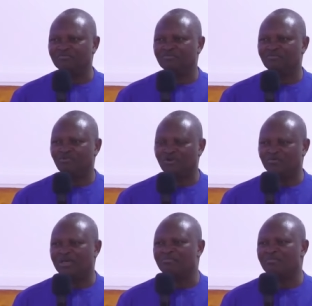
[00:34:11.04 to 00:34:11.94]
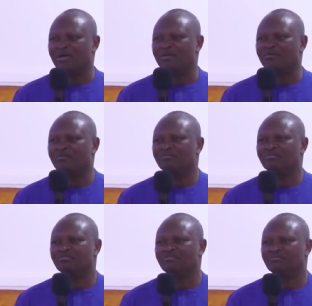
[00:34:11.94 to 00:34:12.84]
what they did against him when he
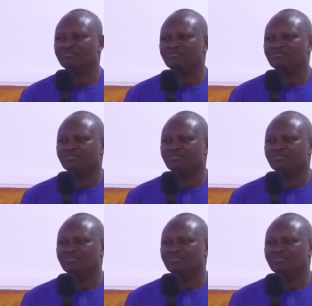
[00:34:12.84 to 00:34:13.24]
became man.